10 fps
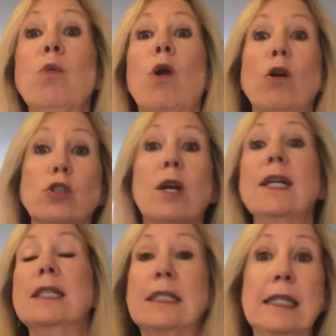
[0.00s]
we're all
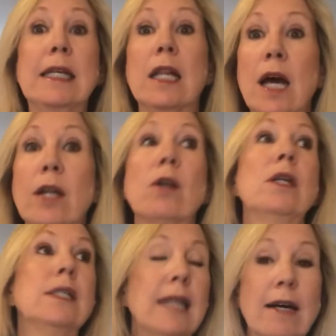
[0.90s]
trying to declutter
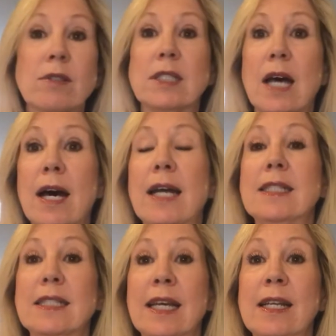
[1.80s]
and
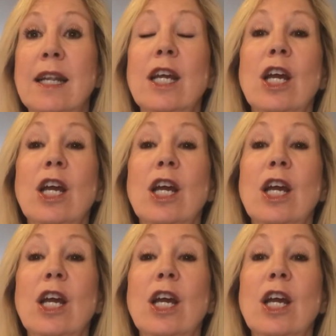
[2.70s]
downsize, and